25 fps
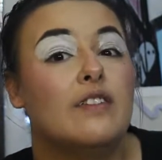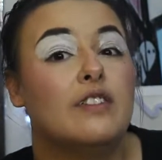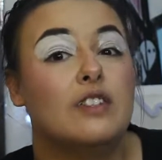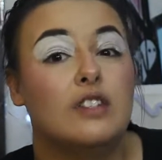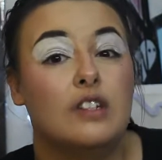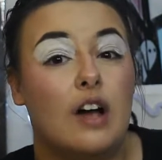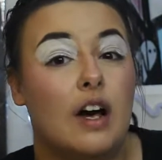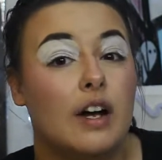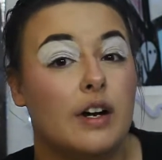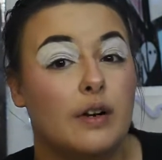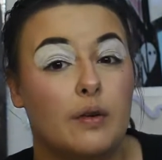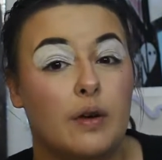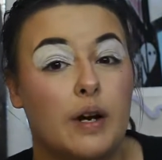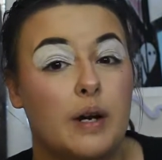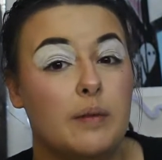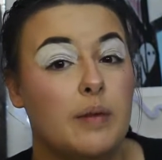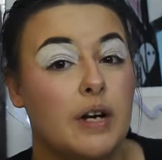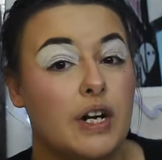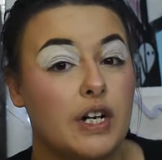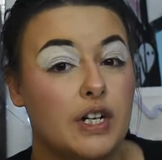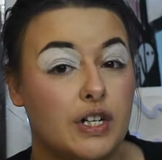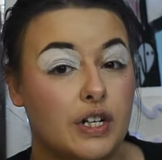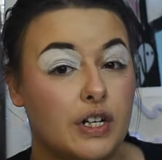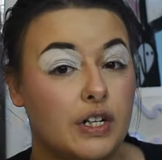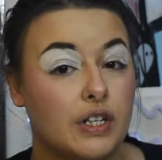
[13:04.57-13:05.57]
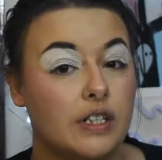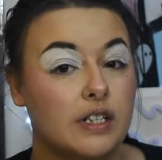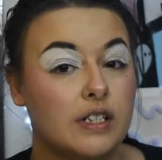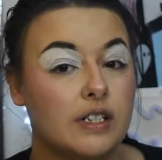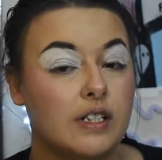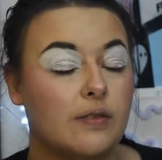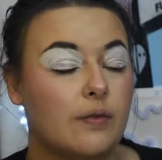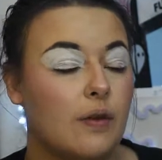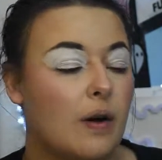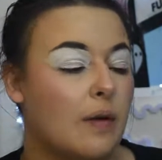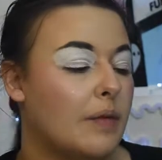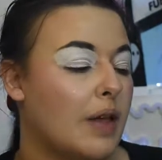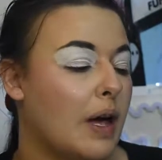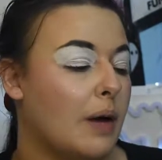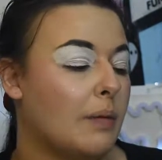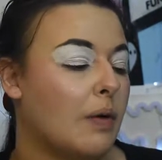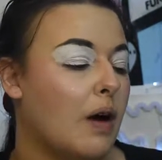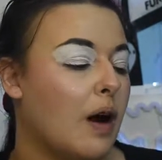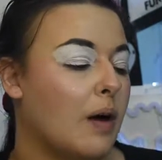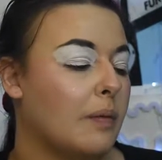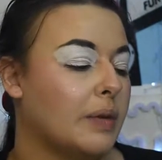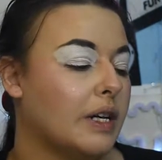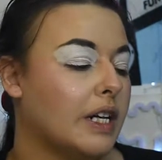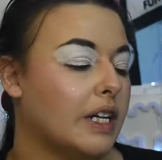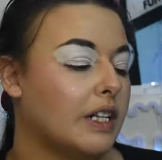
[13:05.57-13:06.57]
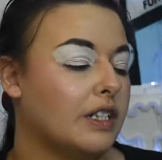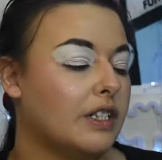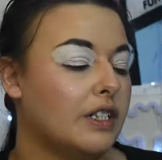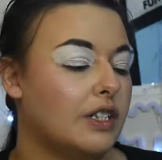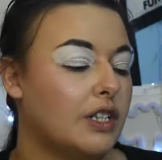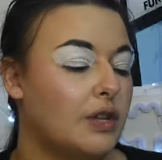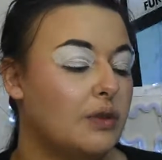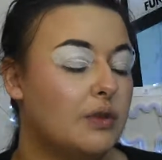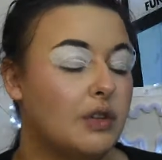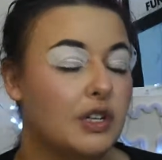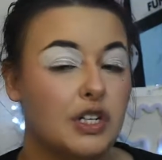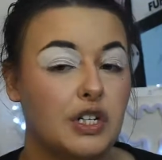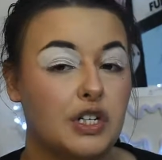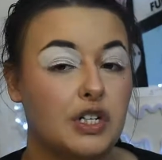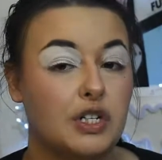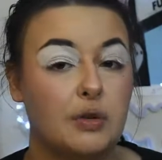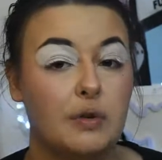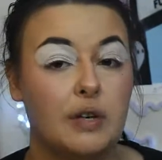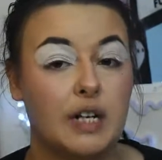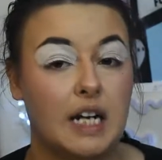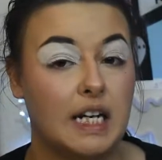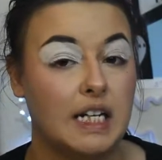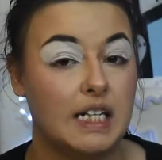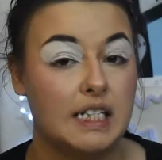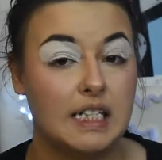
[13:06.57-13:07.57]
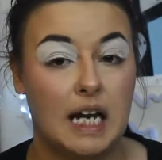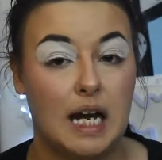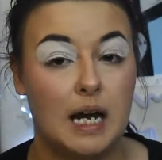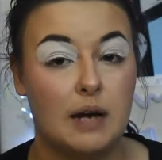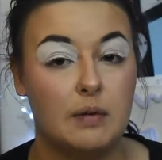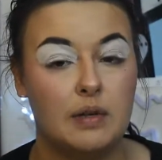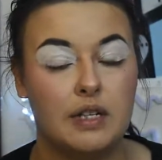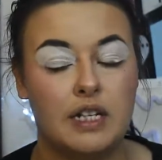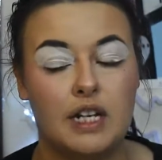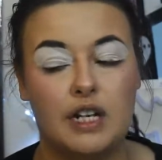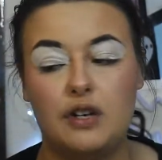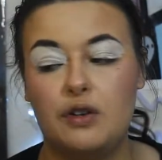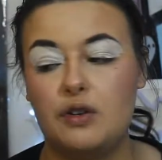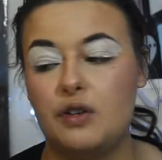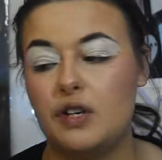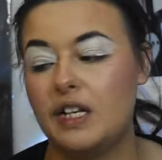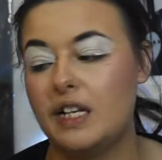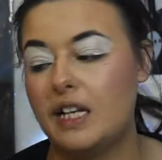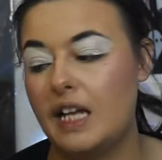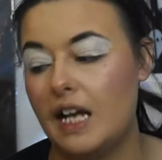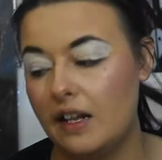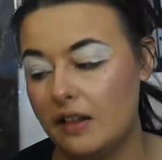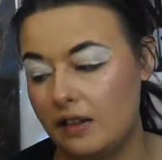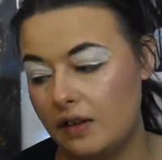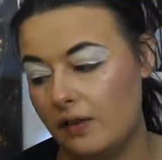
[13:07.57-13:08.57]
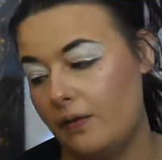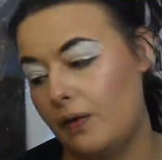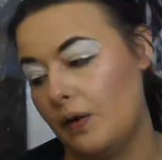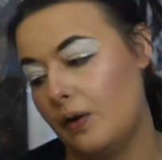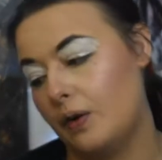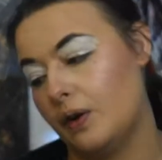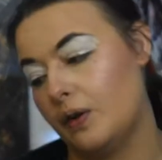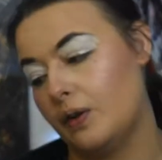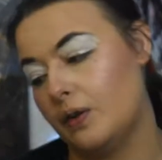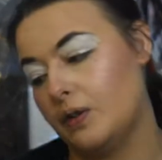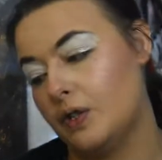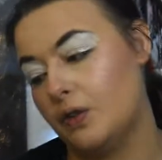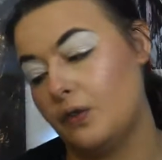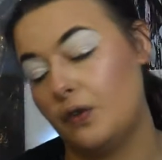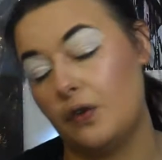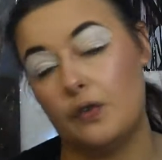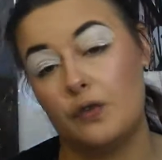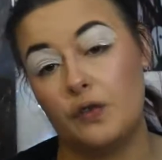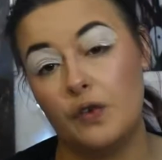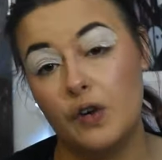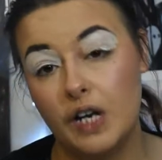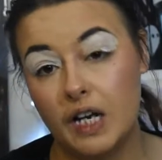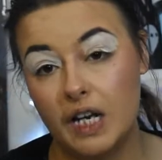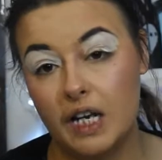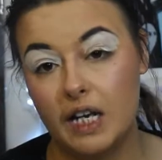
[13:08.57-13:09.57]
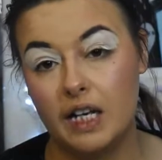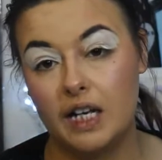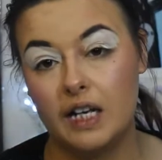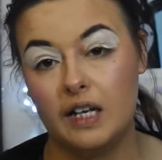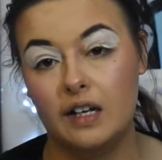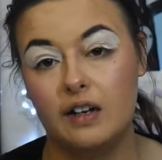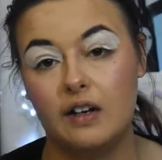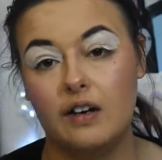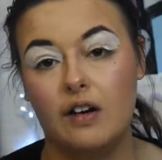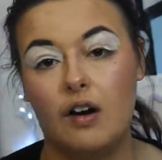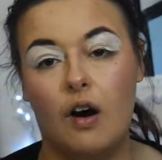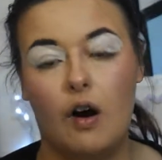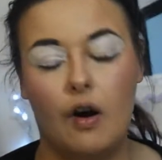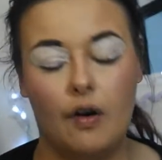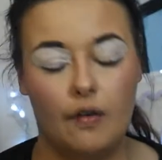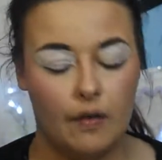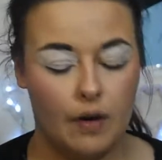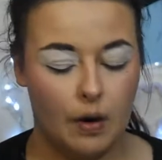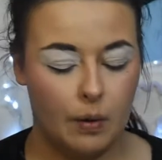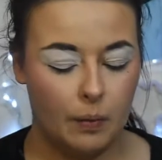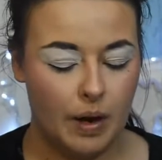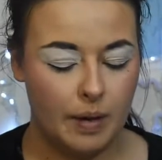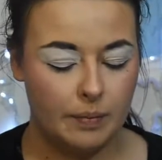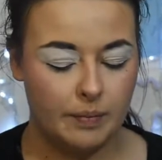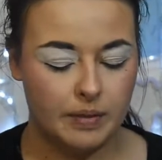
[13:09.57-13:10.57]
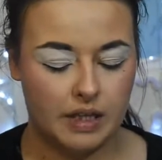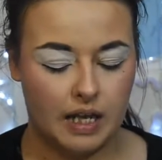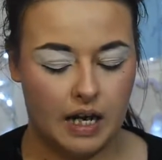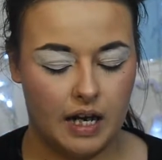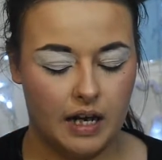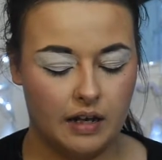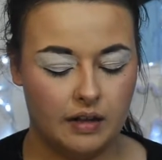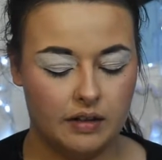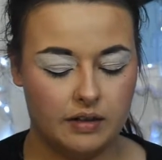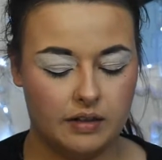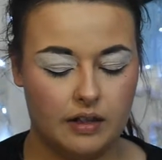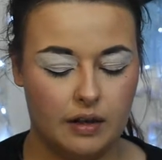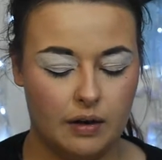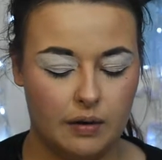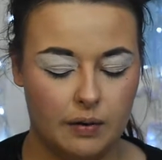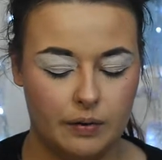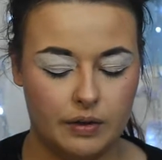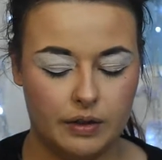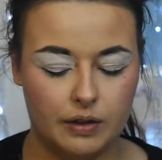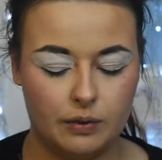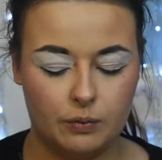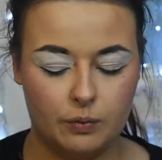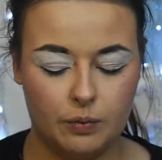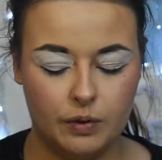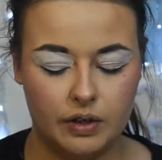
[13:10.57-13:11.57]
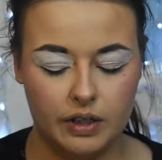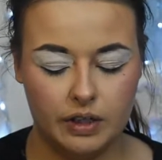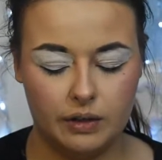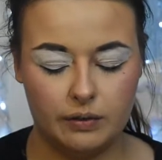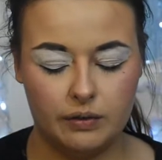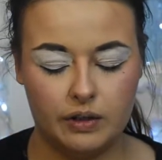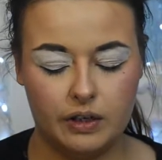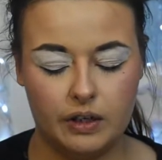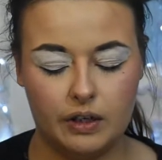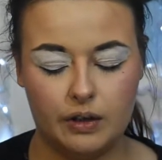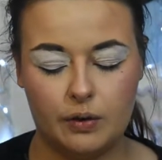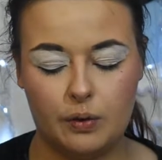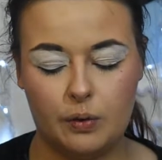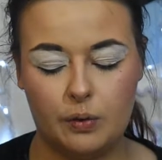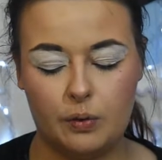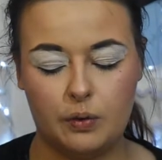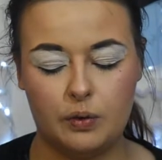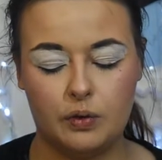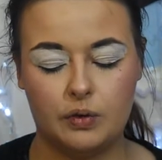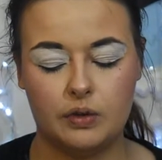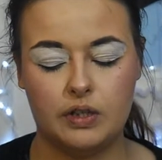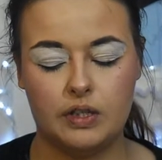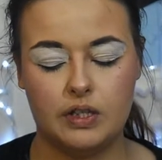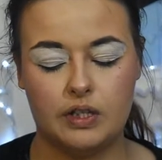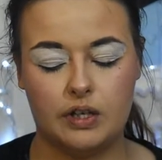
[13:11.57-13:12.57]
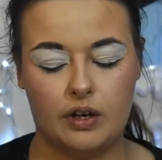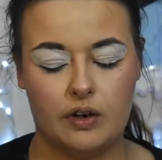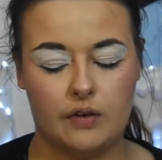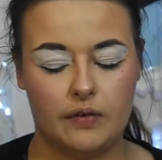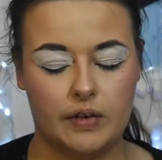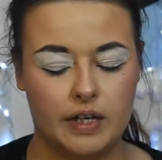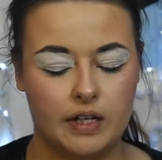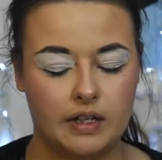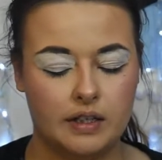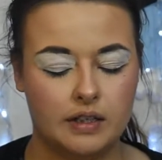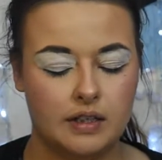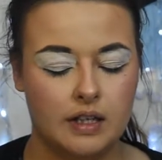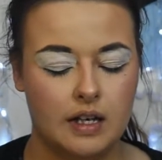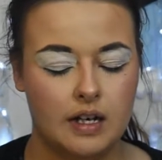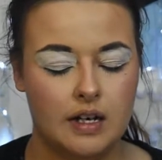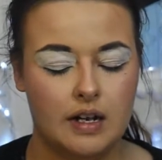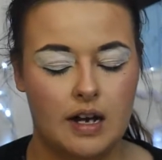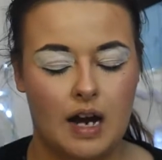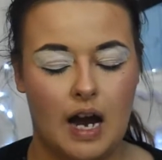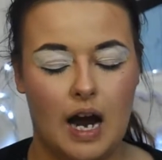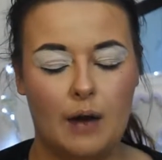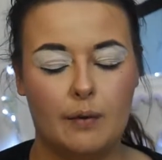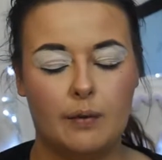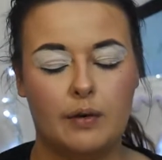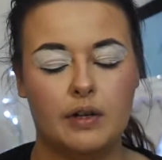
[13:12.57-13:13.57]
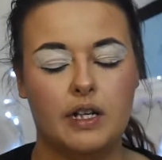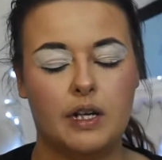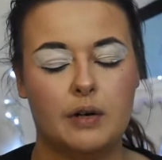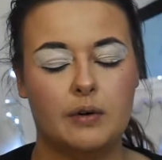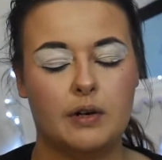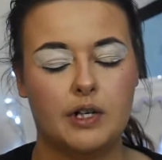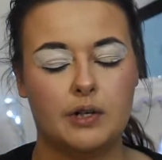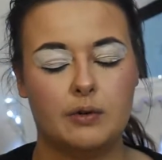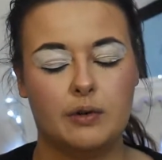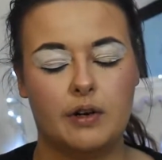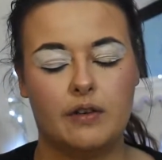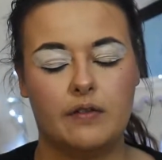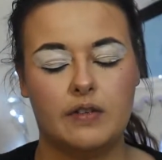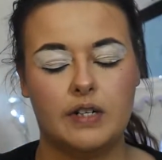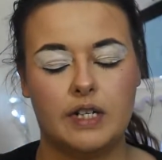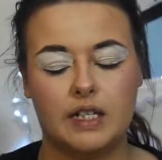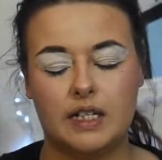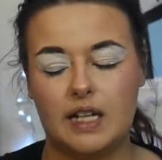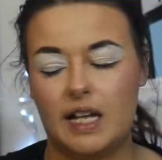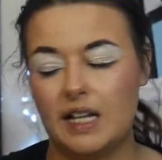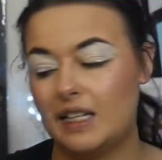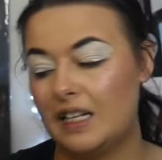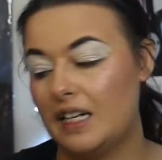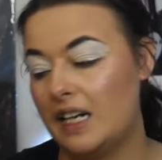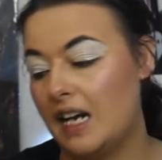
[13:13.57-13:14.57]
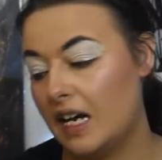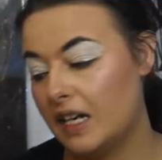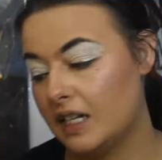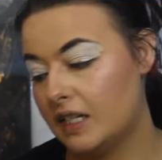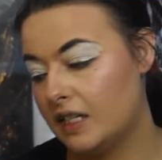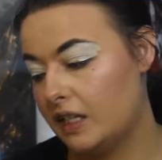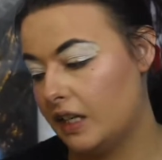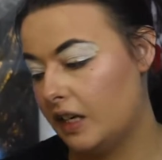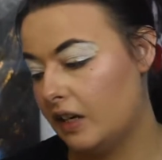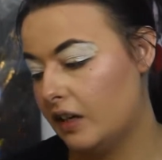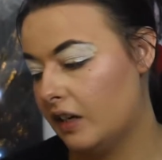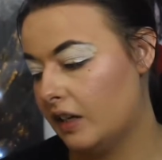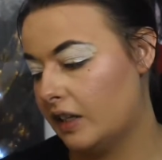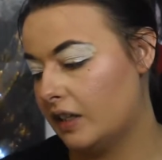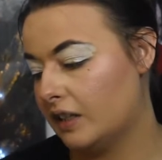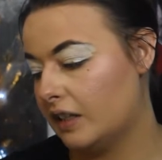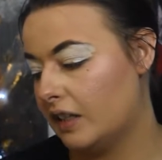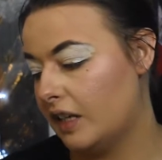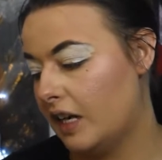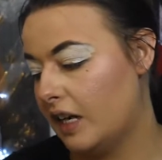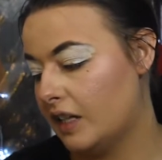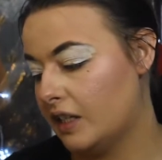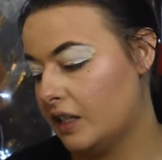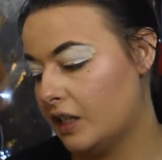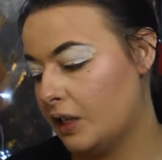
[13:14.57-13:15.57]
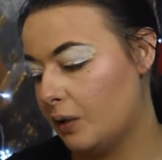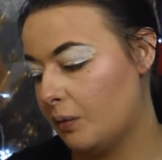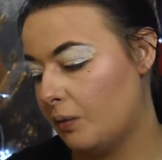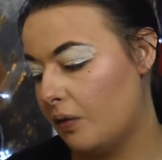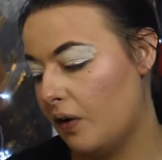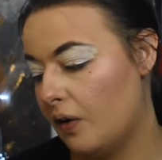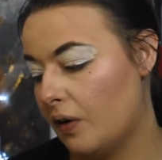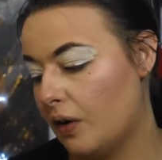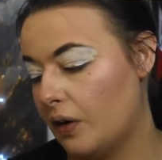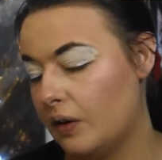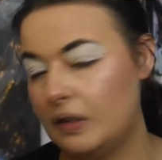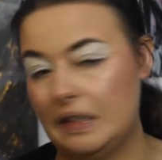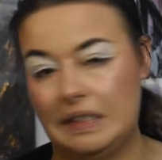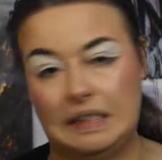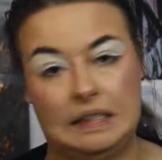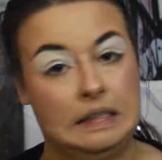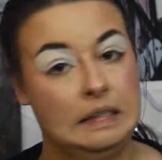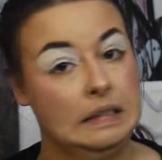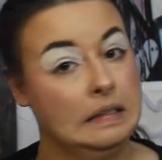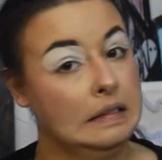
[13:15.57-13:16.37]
a lot of great pictures from that prom because you could just do it anytime, and then you could get the photos for free on their website. So it was really, really cool service. I really wish we'd have done that the next year, because the next year photos,